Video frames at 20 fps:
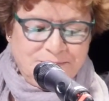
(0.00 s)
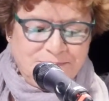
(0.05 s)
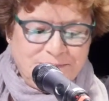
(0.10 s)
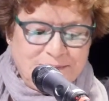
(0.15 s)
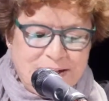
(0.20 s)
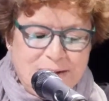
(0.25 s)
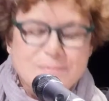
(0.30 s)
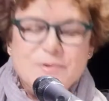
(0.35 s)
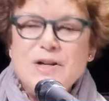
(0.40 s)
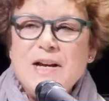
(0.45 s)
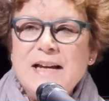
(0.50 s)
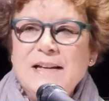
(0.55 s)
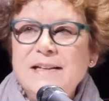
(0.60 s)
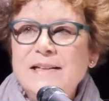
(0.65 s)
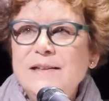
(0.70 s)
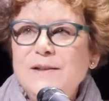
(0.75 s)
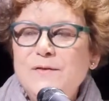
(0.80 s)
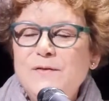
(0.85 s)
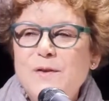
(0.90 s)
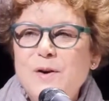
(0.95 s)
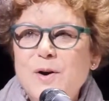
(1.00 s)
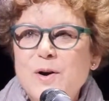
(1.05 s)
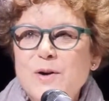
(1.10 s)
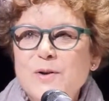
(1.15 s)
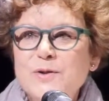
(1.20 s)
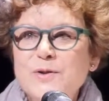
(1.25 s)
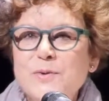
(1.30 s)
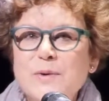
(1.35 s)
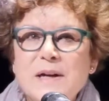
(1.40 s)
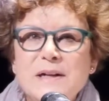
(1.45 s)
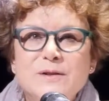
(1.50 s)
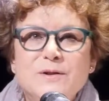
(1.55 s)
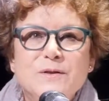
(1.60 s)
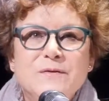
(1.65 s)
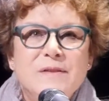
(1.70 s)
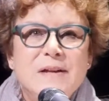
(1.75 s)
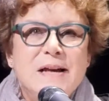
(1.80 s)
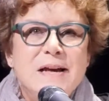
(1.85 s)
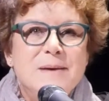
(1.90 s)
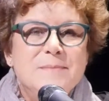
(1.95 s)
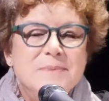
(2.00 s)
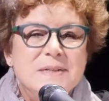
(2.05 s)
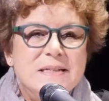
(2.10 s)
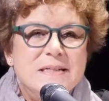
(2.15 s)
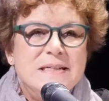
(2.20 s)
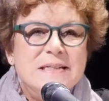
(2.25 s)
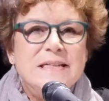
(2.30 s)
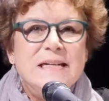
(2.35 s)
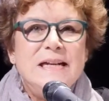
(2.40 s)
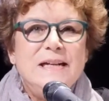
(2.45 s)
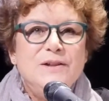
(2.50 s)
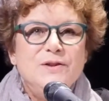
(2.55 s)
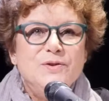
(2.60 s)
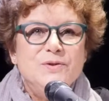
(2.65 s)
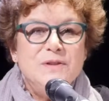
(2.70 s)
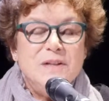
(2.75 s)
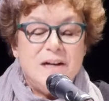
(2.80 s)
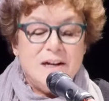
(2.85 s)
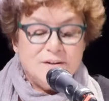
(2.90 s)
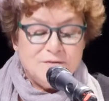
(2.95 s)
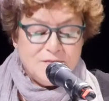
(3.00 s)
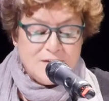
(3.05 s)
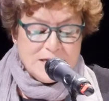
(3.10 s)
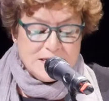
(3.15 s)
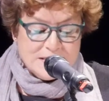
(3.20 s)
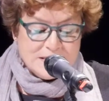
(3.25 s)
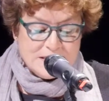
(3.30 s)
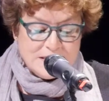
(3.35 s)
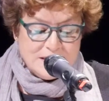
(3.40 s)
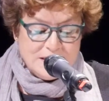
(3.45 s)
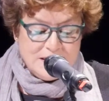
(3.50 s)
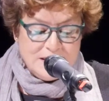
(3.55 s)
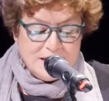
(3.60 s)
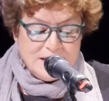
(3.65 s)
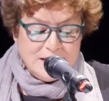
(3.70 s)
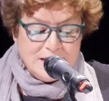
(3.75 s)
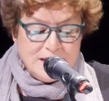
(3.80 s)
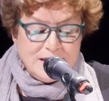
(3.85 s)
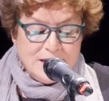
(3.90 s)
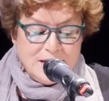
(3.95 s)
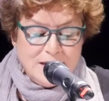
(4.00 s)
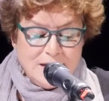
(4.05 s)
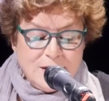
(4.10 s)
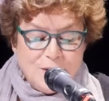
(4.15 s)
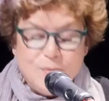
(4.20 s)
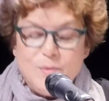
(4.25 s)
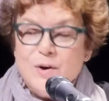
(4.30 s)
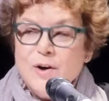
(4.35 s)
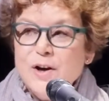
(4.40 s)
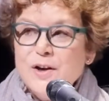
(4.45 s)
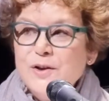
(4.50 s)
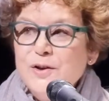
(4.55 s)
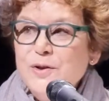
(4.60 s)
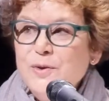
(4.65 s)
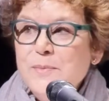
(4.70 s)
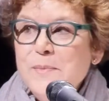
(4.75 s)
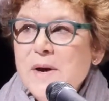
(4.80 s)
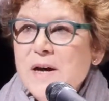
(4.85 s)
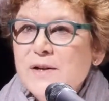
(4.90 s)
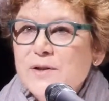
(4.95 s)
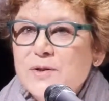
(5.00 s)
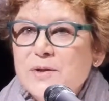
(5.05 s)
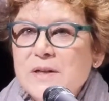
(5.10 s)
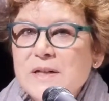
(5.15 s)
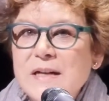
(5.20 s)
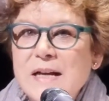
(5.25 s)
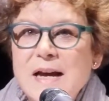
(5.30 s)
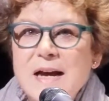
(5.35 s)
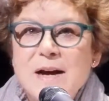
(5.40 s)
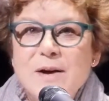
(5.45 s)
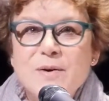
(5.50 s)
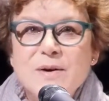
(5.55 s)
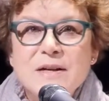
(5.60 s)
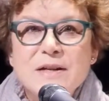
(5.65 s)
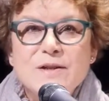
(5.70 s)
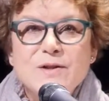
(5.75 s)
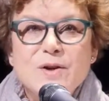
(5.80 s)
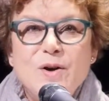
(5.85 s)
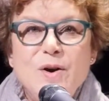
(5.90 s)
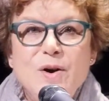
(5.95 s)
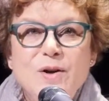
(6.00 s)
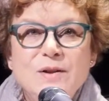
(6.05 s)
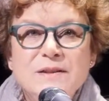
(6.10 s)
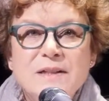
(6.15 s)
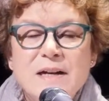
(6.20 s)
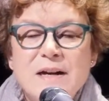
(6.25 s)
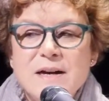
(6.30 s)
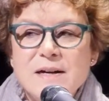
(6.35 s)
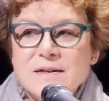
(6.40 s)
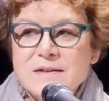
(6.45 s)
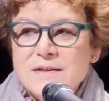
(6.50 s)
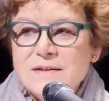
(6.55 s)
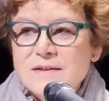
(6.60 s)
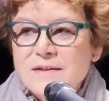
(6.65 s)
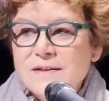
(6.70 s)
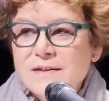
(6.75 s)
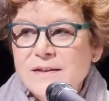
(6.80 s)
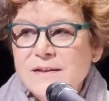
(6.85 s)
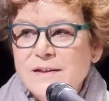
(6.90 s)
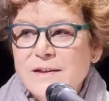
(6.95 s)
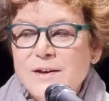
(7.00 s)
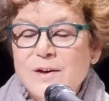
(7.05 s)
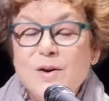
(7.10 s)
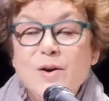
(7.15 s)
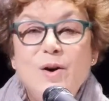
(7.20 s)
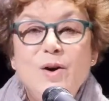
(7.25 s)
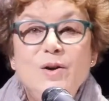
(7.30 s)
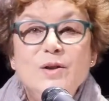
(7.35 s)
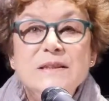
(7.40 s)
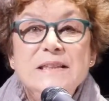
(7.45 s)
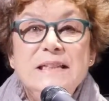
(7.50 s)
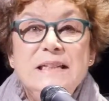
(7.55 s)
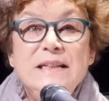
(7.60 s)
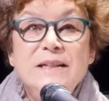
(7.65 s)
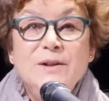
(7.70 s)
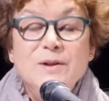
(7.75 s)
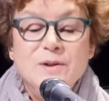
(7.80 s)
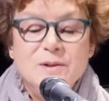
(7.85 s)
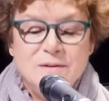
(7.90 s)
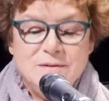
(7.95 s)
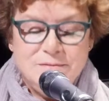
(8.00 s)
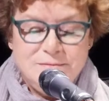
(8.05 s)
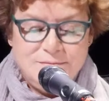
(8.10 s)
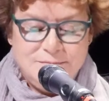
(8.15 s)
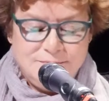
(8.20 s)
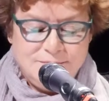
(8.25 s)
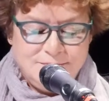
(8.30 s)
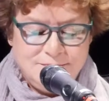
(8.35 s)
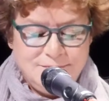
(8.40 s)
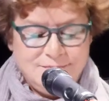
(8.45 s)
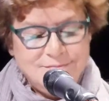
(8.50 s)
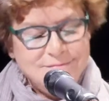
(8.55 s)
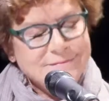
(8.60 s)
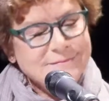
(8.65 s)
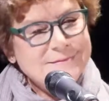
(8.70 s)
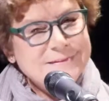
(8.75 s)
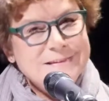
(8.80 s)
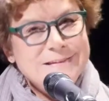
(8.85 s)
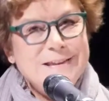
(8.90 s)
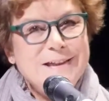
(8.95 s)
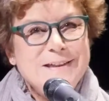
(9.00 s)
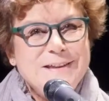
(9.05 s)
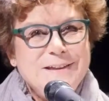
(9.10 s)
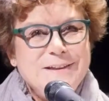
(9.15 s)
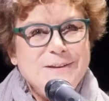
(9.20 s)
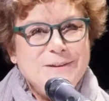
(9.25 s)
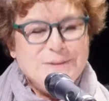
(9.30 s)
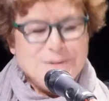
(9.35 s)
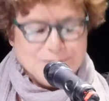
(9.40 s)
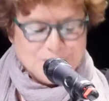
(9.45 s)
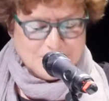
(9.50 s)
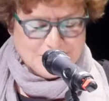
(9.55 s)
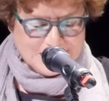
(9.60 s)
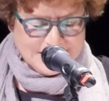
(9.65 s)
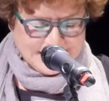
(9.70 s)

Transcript: I'm Jackie LaFaro, Director of the Hamptons Take Two Doc Fest, where our new mantra now is all docs, all year. Lucky you.